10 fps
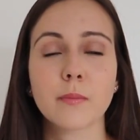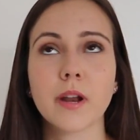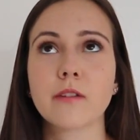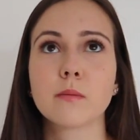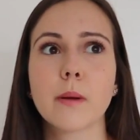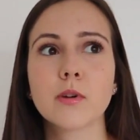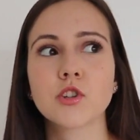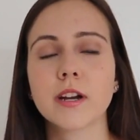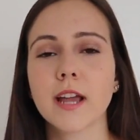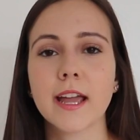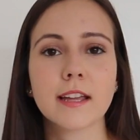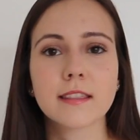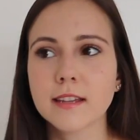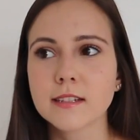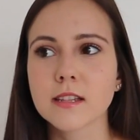But I remember trying to hang
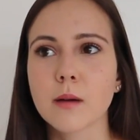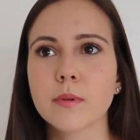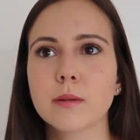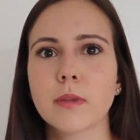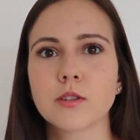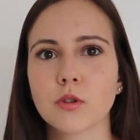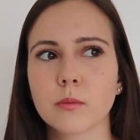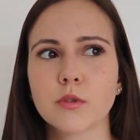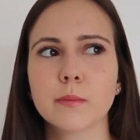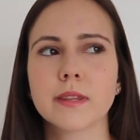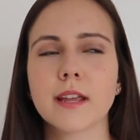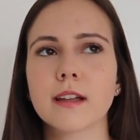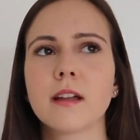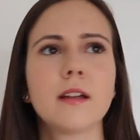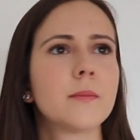things up in my dorm room and like